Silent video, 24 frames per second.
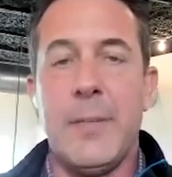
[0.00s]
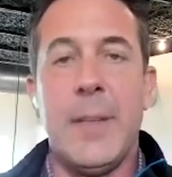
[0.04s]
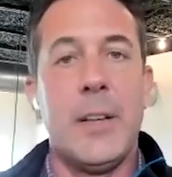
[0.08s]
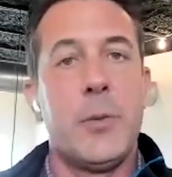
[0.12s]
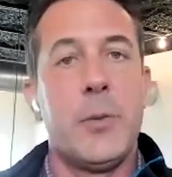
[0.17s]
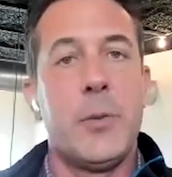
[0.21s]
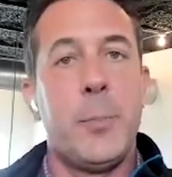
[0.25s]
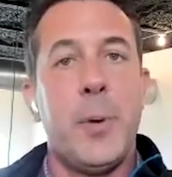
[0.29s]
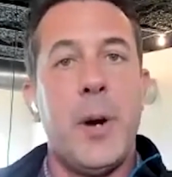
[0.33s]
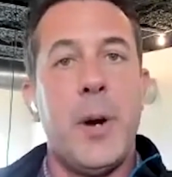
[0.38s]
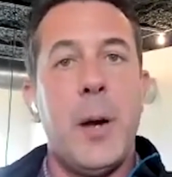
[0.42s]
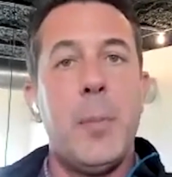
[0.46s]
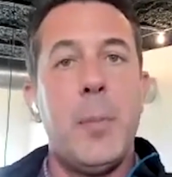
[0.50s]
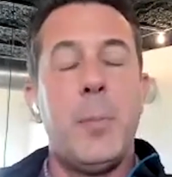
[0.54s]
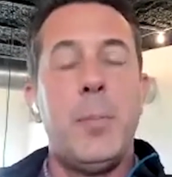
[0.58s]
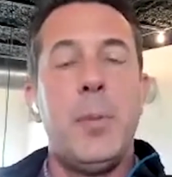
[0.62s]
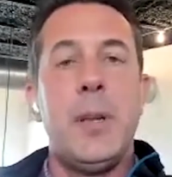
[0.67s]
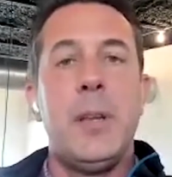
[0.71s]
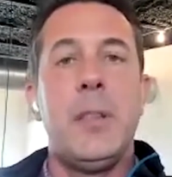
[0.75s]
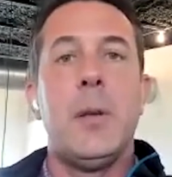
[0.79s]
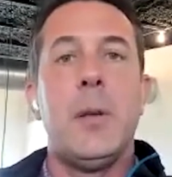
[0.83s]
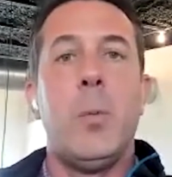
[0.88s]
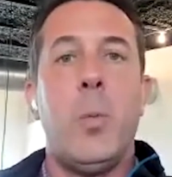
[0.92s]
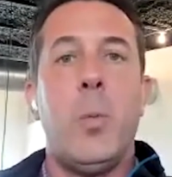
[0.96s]
That's
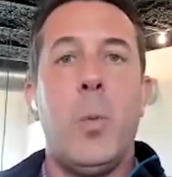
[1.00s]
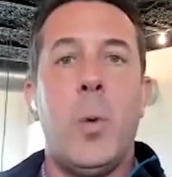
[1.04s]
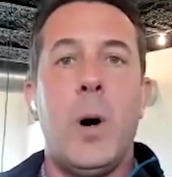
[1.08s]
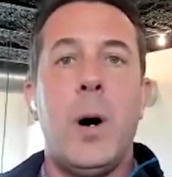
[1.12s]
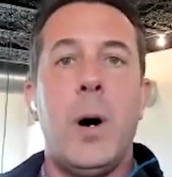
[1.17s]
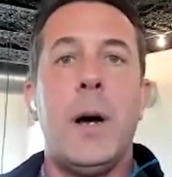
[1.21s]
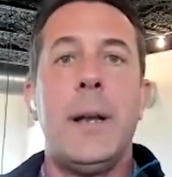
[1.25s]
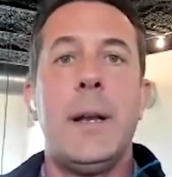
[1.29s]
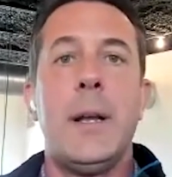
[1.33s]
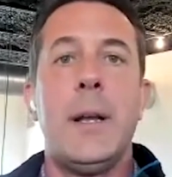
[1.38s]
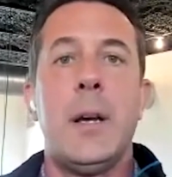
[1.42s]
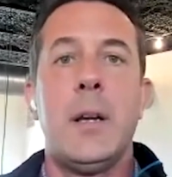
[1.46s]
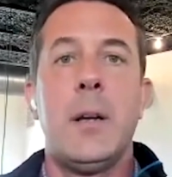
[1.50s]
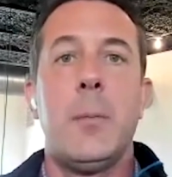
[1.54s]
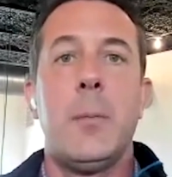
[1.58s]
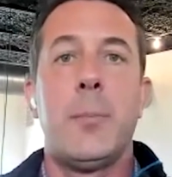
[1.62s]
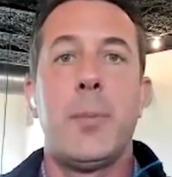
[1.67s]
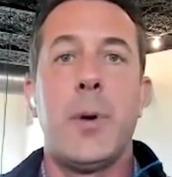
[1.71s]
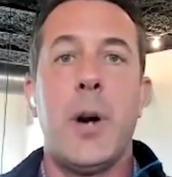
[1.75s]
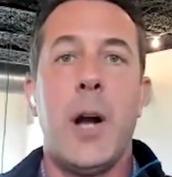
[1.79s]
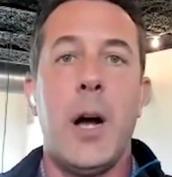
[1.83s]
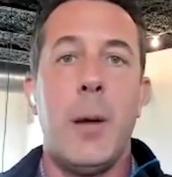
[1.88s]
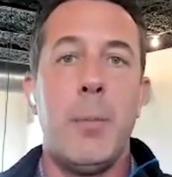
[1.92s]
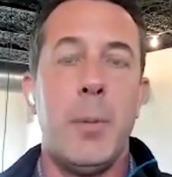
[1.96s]
probably the one
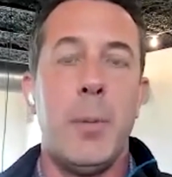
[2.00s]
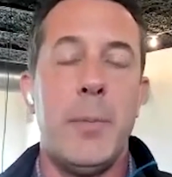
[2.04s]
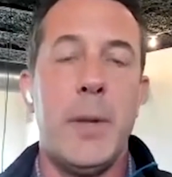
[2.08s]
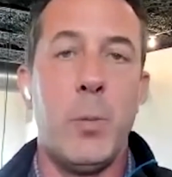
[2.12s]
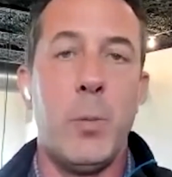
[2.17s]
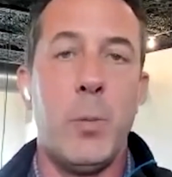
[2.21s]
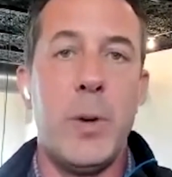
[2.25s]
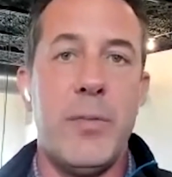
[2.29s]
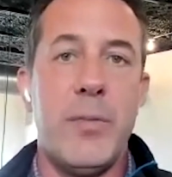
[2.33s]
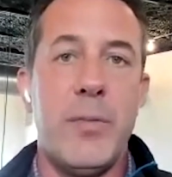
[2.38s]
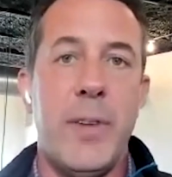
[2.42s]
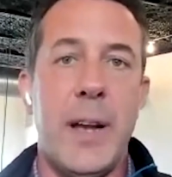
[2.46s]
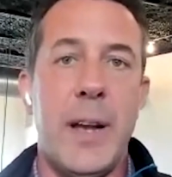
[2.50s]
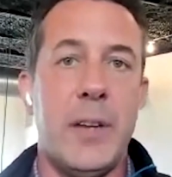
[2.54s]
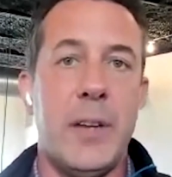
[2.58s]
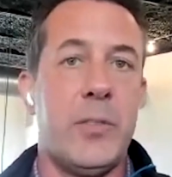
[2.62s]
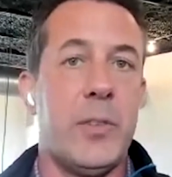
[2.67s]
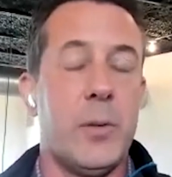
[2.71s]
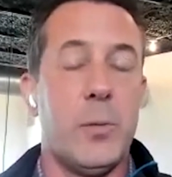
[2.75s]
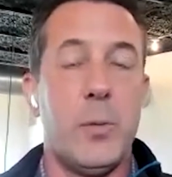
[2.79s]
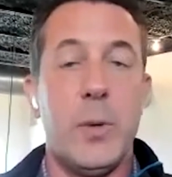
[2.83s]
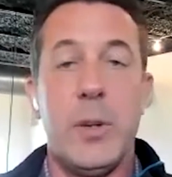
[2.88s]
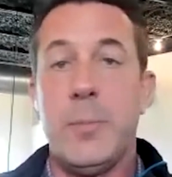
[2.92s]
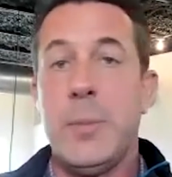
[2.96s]
problem that we
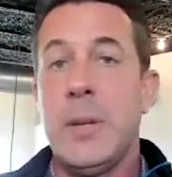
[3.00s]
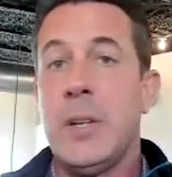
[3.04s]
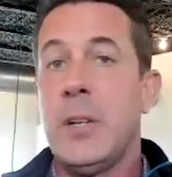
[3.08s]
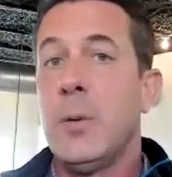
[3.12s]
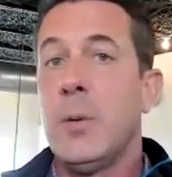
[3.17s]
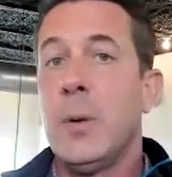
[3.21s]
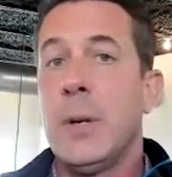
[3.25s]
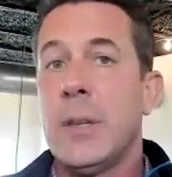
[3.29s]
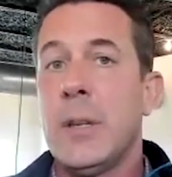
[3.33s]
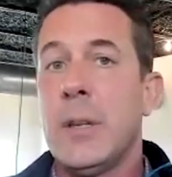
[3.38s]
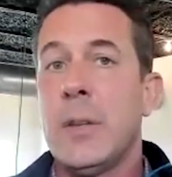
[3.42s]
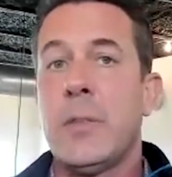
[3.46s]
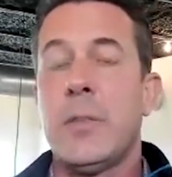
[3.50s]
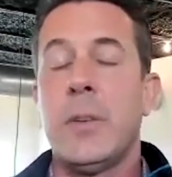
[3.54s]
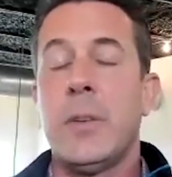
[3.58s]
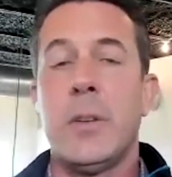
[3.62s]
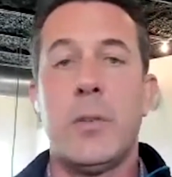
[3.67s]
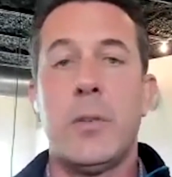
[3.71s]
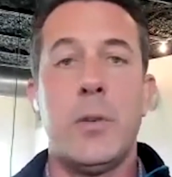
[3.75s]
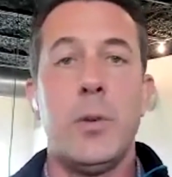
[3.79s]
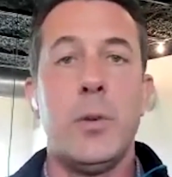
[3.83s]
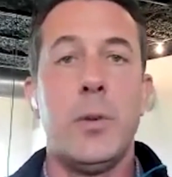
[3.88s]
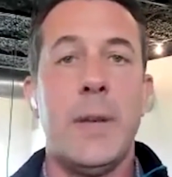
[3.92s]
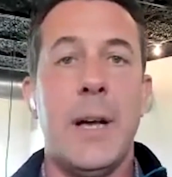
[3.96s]
face. And we've been doing this
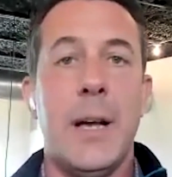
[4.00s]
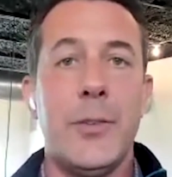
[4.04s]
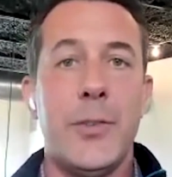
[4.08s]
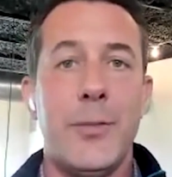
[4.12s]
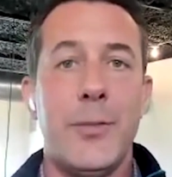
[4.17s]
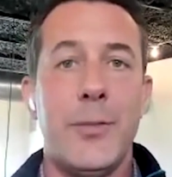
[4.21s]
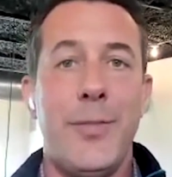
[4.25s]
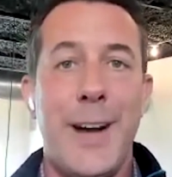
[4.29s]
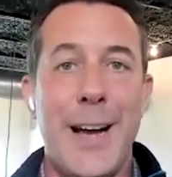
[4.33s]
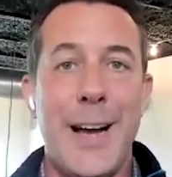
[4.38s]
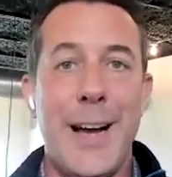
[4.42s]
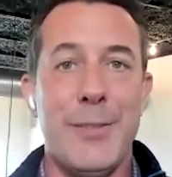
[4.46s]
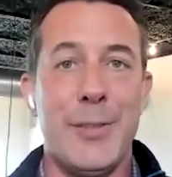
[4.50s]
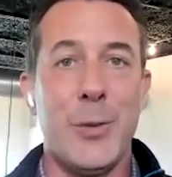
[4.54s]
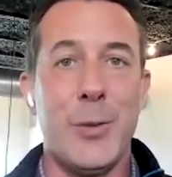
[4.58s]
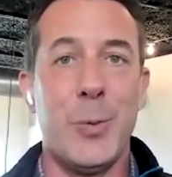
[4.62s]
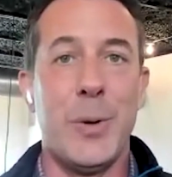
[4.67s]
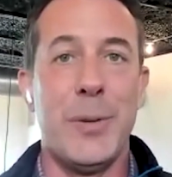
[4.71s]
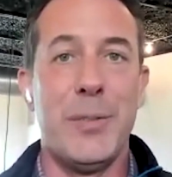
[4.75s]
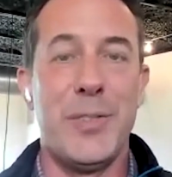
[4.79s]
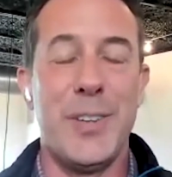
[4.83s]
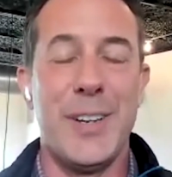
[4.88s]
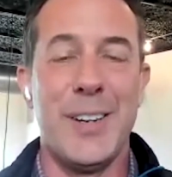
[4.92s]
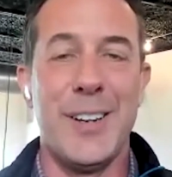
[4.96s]
since 2005. So
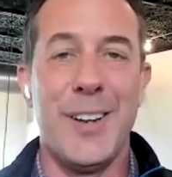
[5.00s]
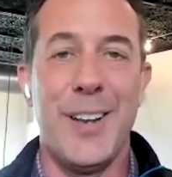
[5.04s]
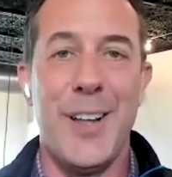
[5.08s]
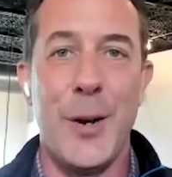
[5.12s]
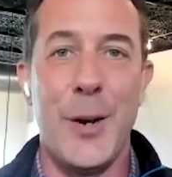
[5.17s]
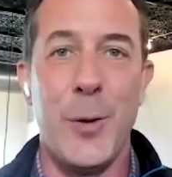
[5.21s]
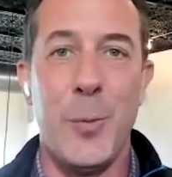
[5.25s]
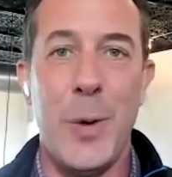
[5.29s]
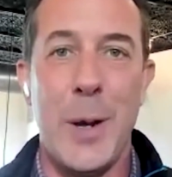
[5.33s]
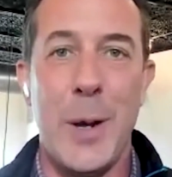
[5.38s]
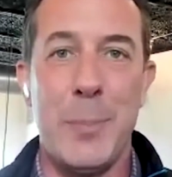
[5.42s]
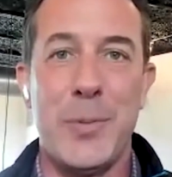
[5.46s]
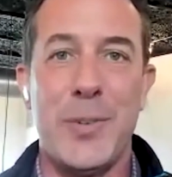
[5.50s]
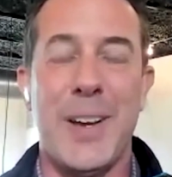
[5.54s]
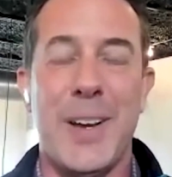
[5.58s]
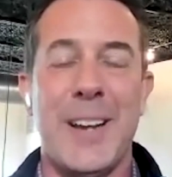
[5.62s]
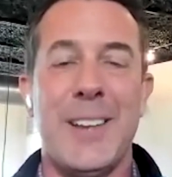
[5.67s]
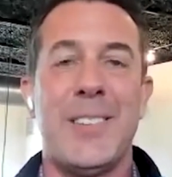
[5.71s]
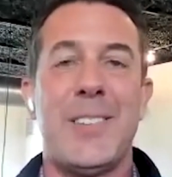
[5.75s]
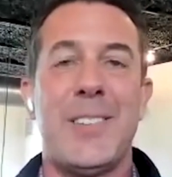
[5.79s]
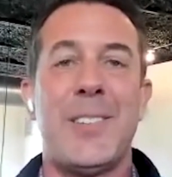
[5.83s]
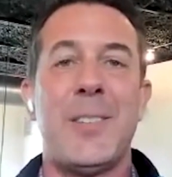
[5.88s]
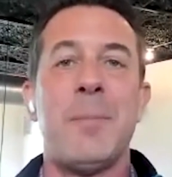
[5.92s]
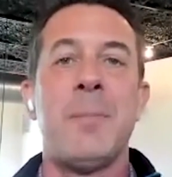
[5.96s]
we've seen a lot of
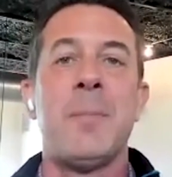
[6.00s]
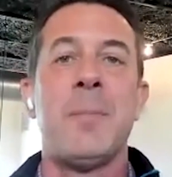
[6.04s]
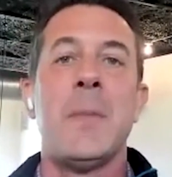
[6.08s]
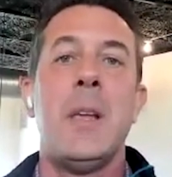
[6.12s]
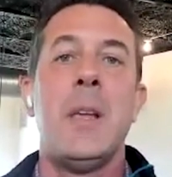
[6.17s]
websites.